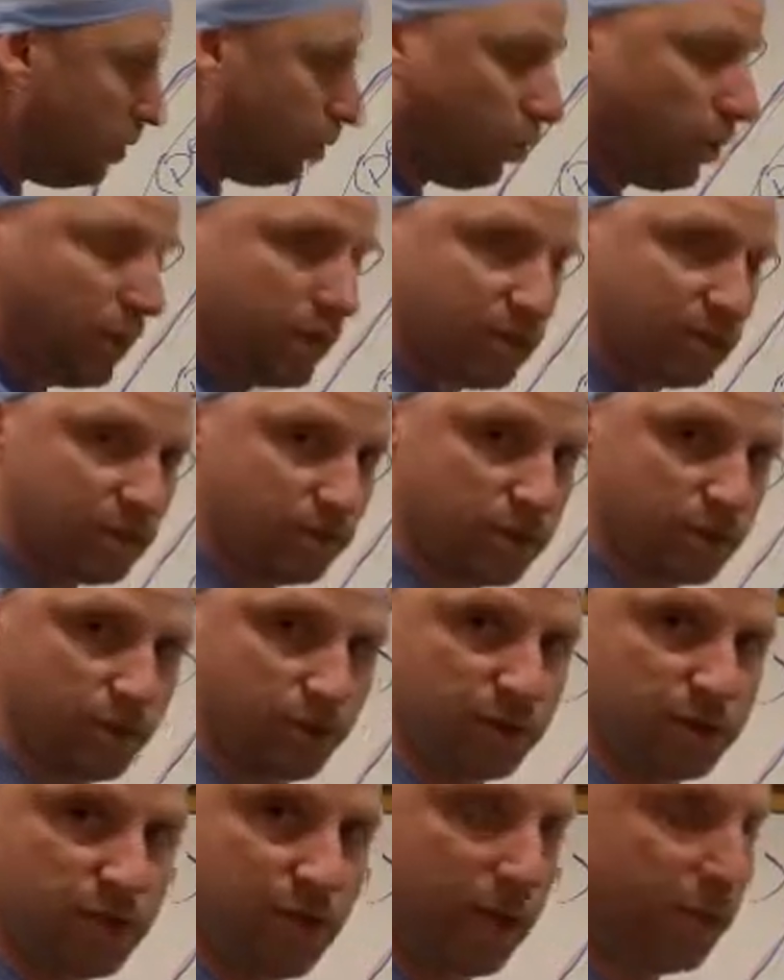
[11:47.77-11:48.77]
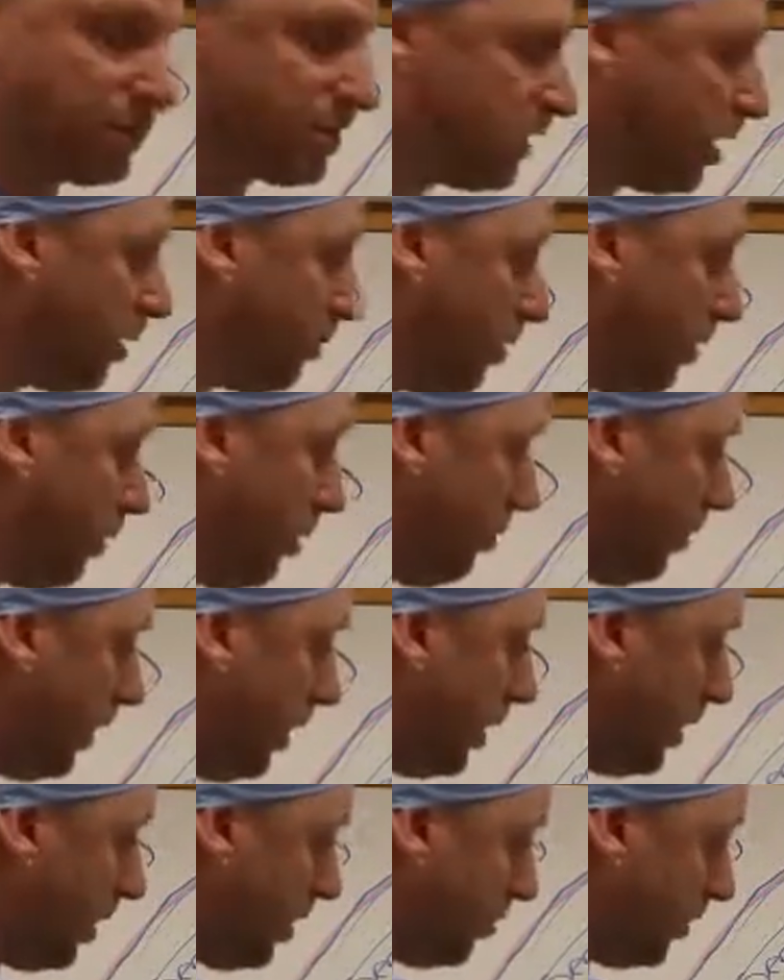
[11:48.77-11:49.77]
1 to 2 steps deeper.
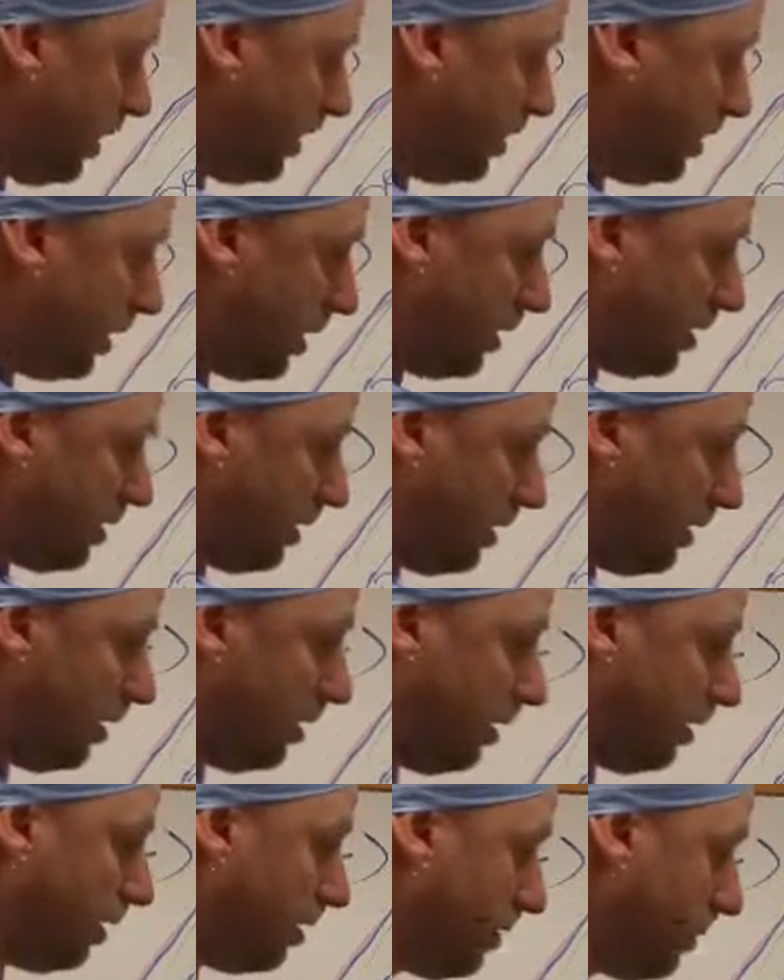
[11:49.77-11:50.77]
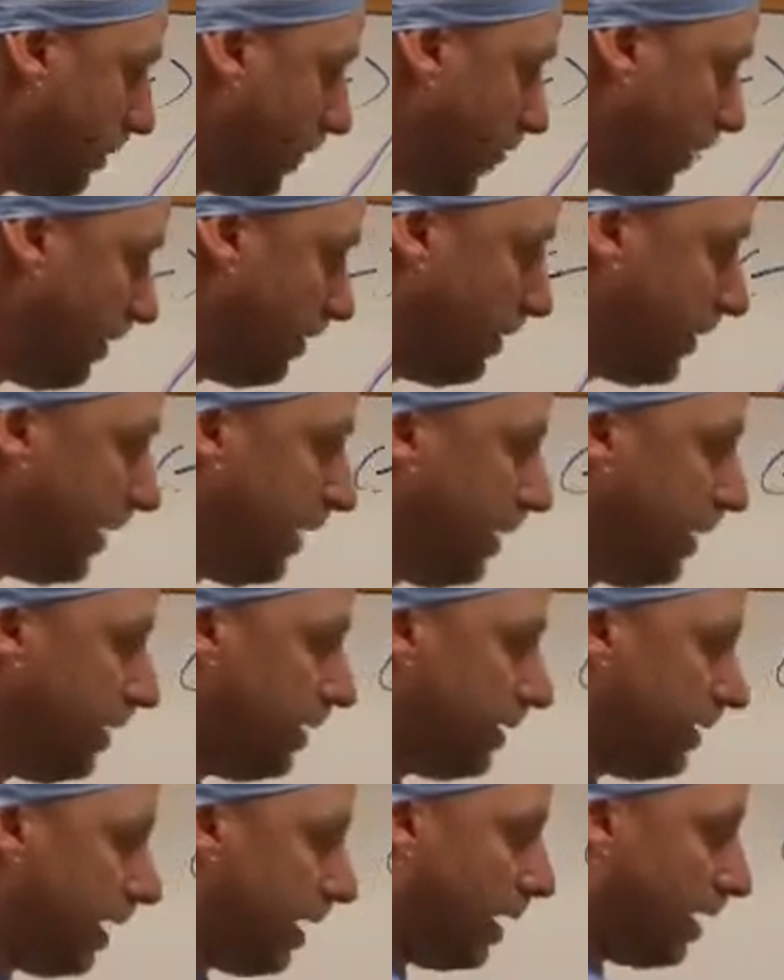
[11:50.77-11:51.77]
Really, you need to get to here.
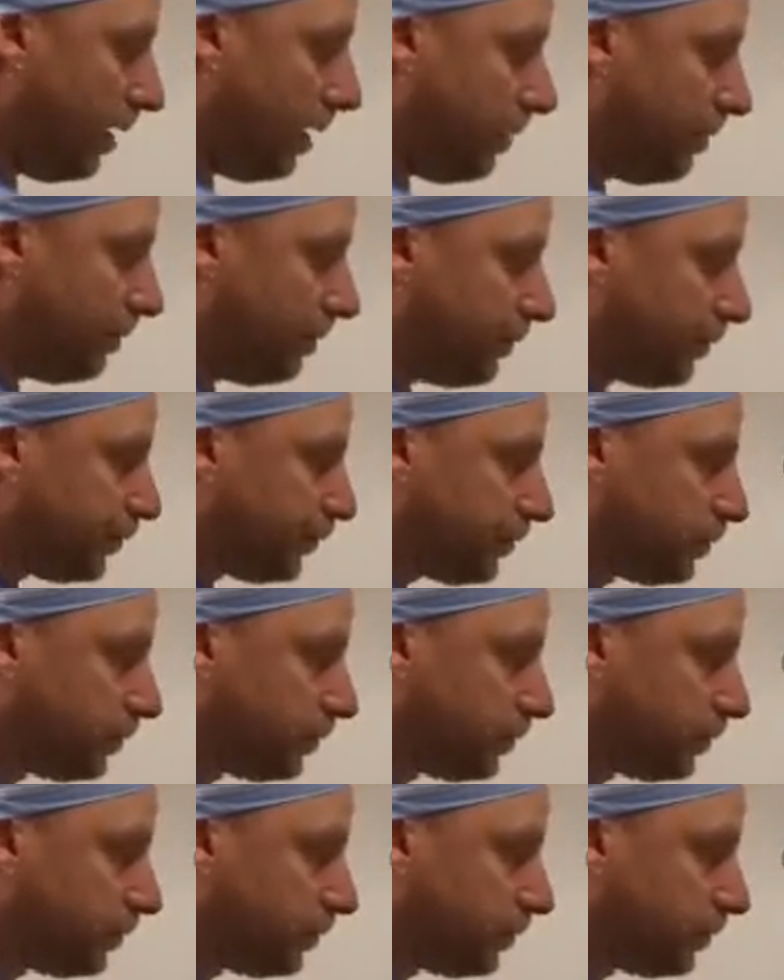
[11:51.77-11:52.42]
Now,